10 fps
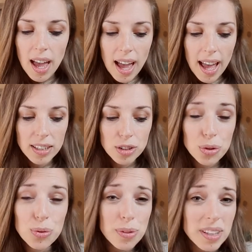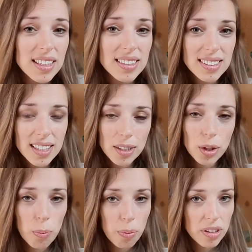And the truth is,
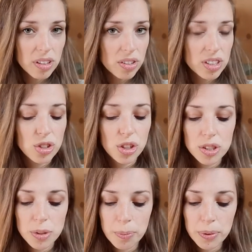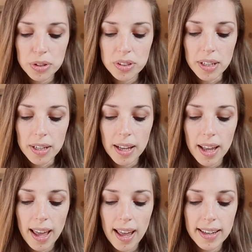your partner is just a person,
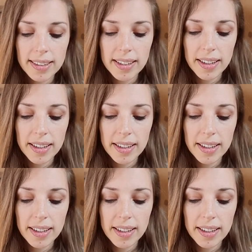and